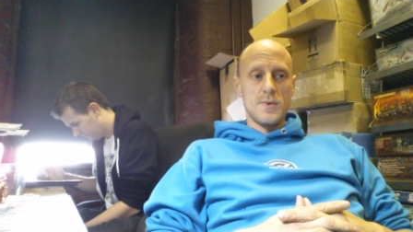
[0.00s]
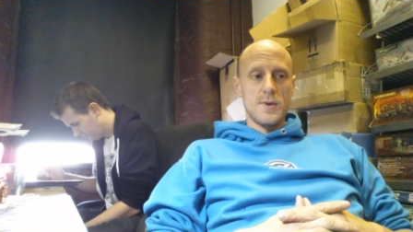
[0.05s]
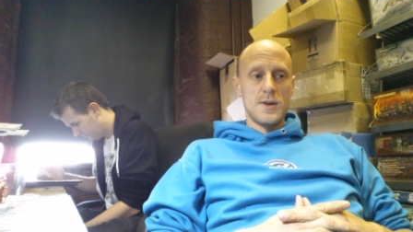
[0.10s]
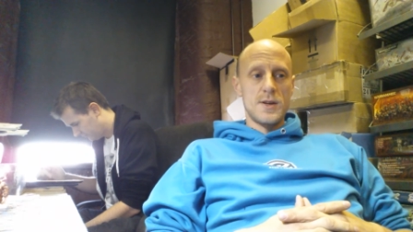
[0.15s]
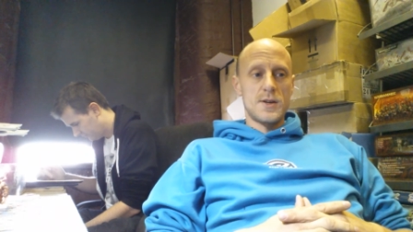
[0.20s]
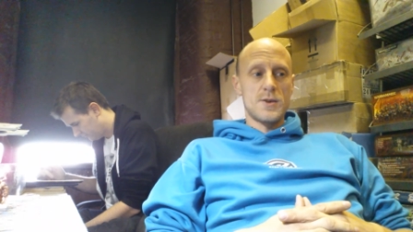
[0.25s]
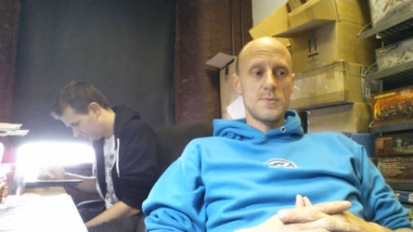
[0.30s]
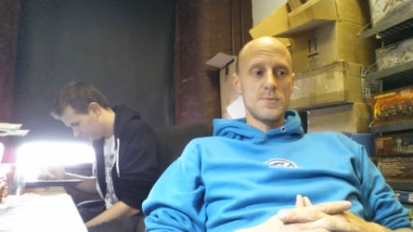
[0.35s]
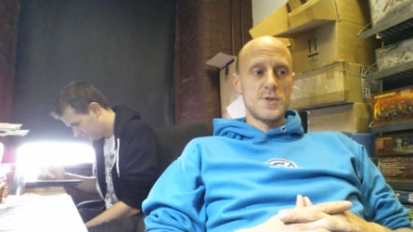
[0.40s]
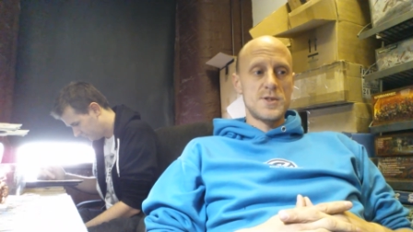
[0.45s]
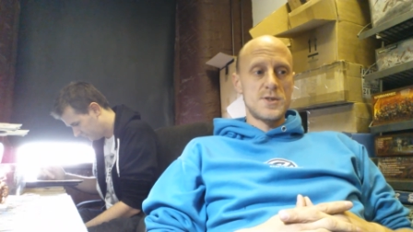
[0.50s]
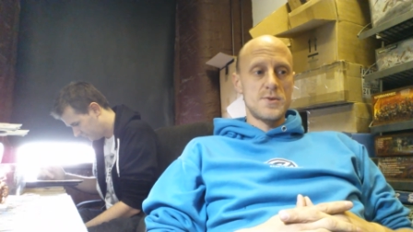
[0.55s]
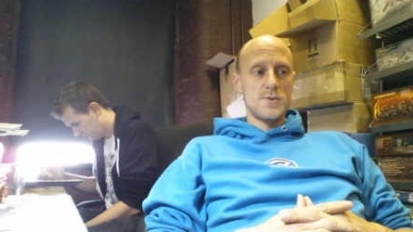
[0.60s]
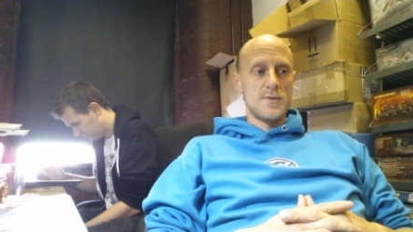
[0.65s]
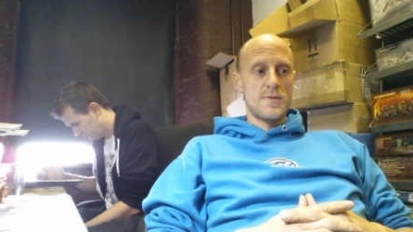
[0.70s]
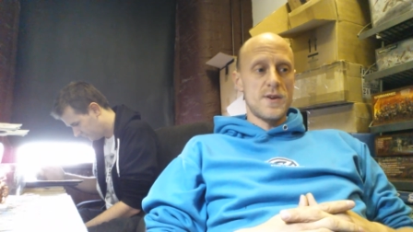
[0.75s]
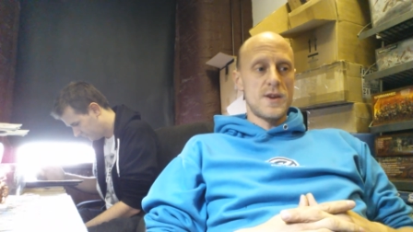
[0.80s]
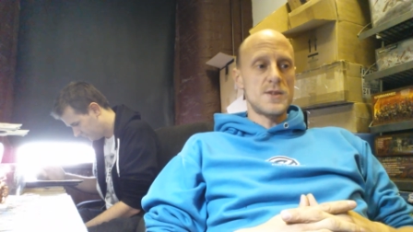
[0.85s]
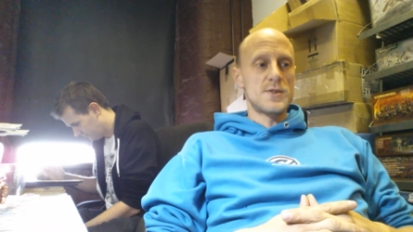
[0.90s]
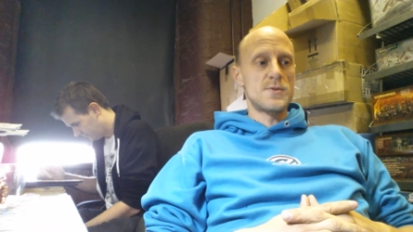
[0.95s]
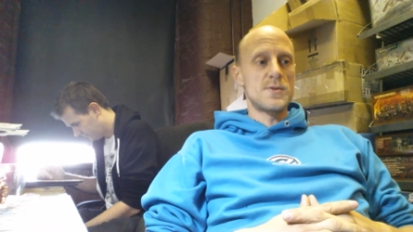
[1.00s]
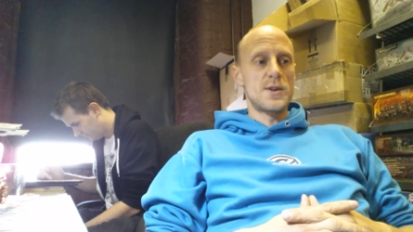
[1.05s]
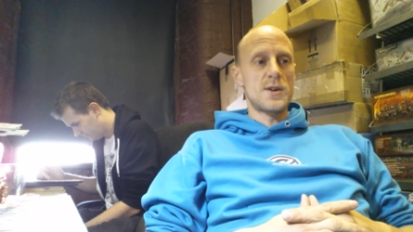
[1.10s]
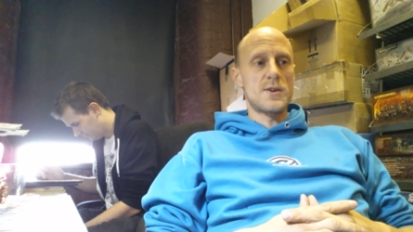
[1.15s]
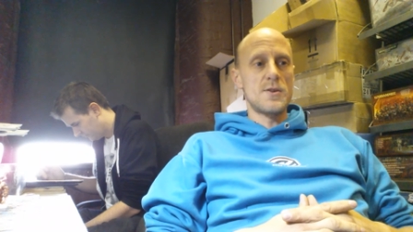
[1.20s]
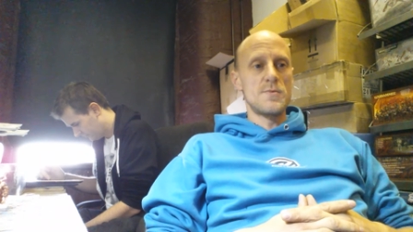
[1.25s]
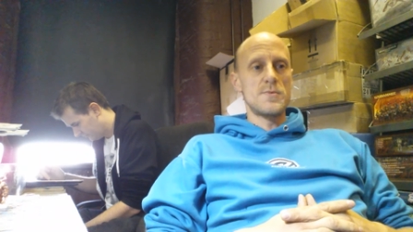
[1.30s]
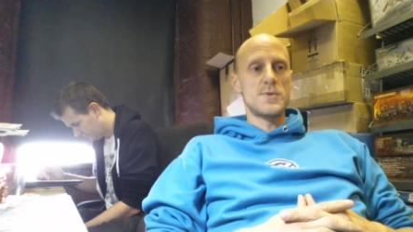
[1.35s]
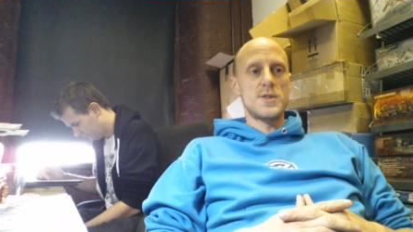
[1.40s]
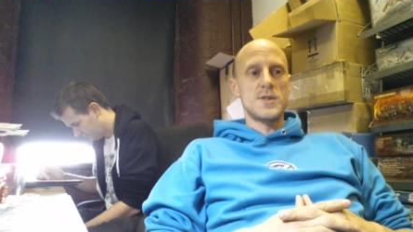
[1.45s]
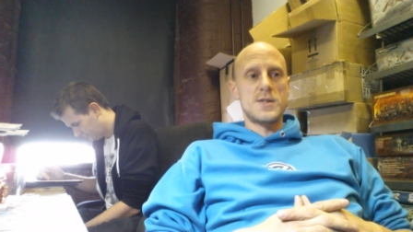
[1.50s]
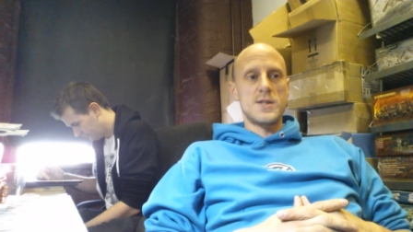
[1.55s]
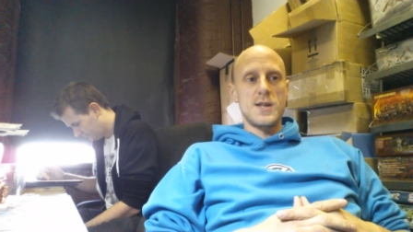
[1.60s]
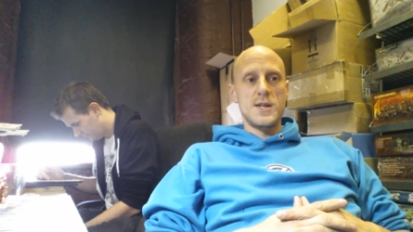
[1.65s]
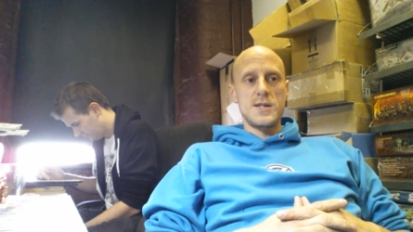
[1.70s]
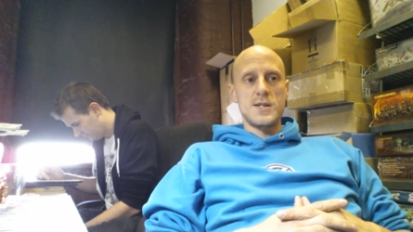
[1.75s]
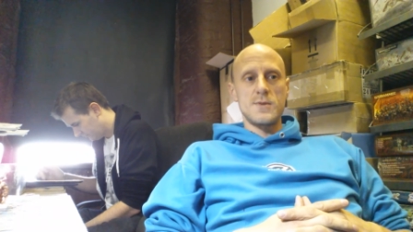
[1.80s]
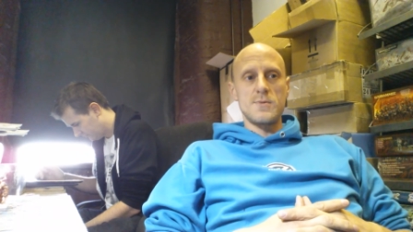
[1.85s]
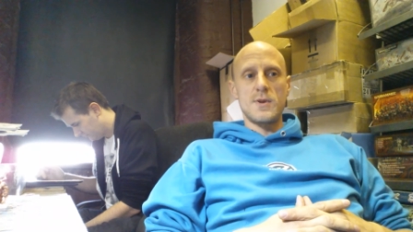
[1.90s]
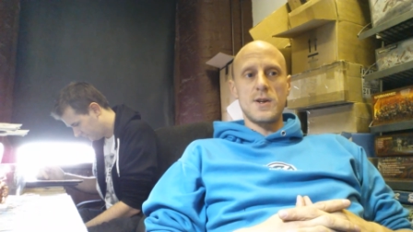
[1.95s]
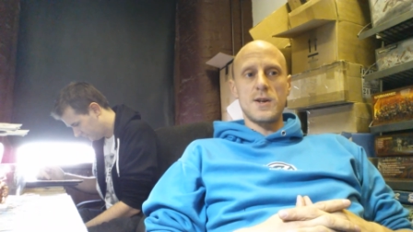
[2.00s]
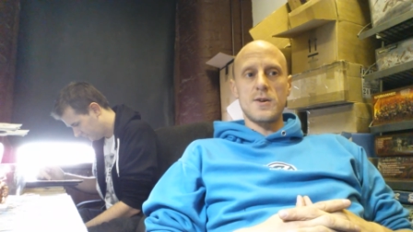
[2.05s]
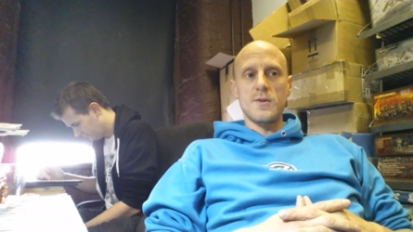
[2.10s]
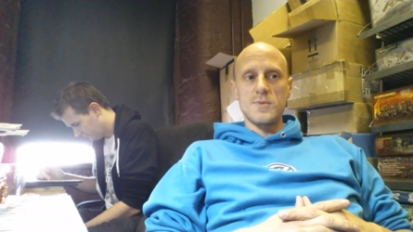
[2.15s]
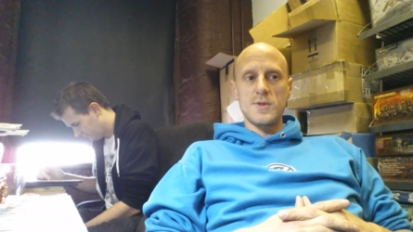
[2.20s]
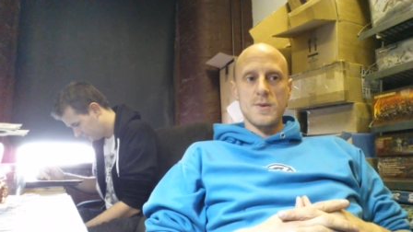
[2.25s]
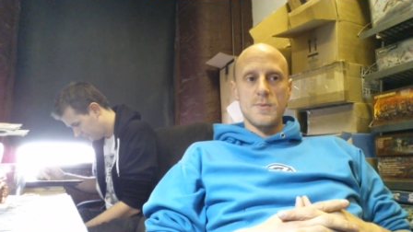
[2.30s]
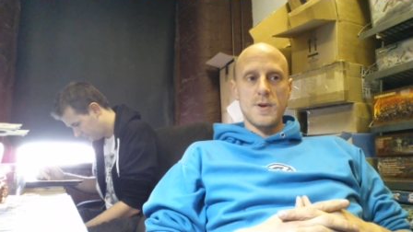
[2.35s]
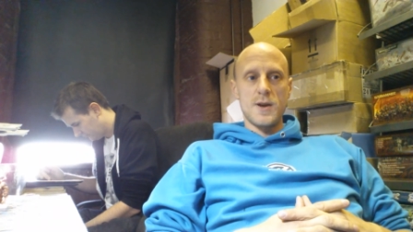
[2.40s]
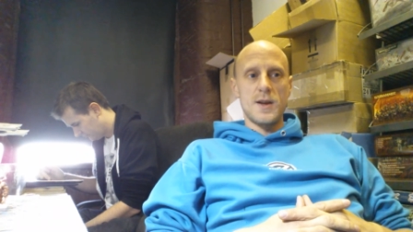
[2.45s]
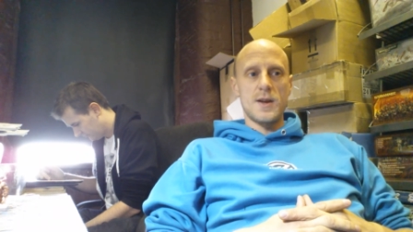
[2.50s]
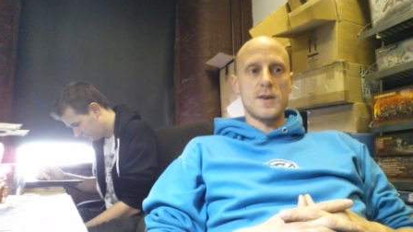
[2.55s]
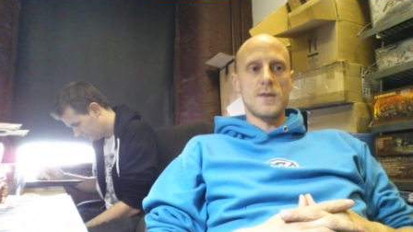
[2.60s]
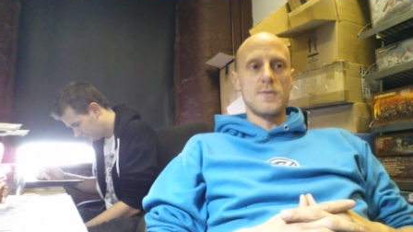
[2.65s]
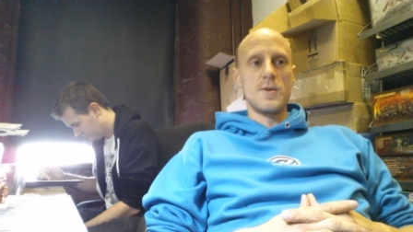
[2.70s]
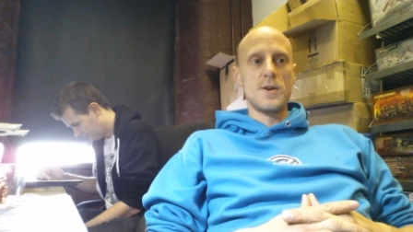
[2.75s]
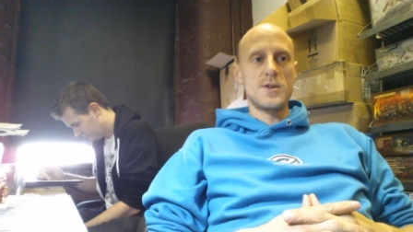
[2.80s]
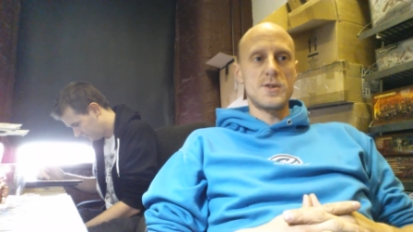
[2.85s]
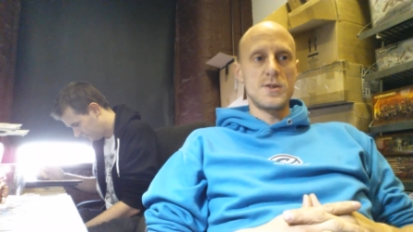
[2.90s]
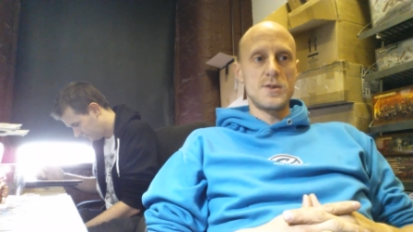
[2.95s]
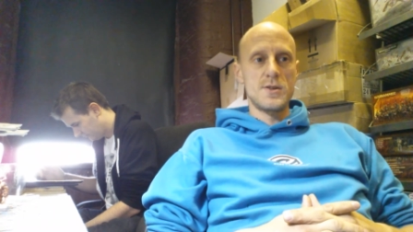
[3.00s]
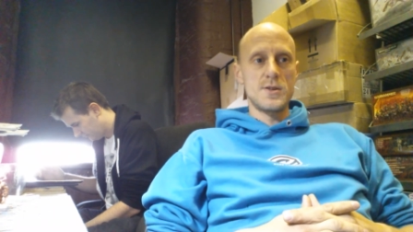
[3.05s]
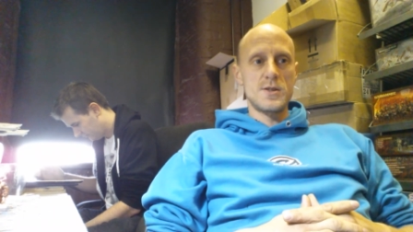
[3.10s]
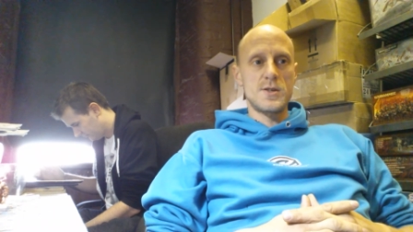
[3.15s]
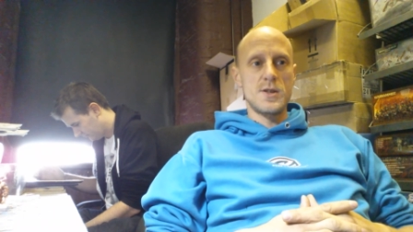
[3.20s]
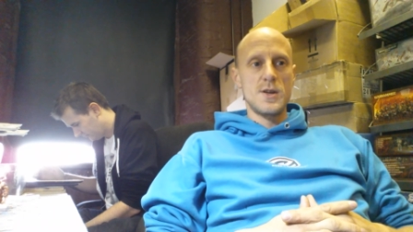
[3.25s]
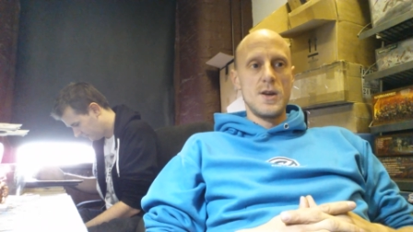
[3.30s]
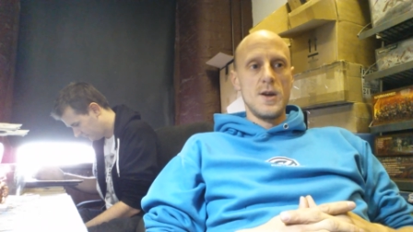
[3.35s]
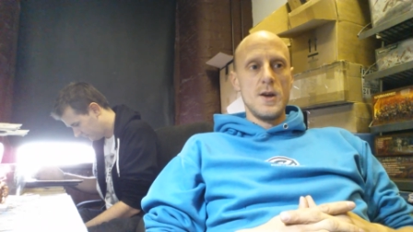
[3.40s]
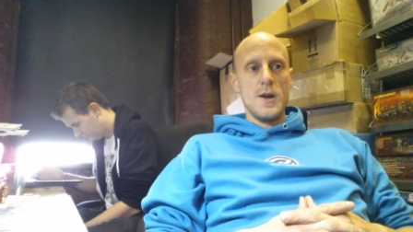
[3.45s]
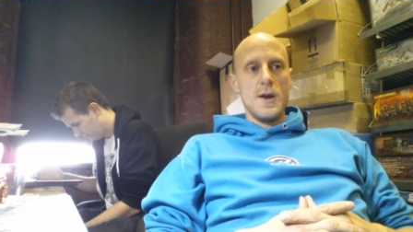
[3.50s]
when it comes to events, when it comes to teaching, when it comes to paint commissions.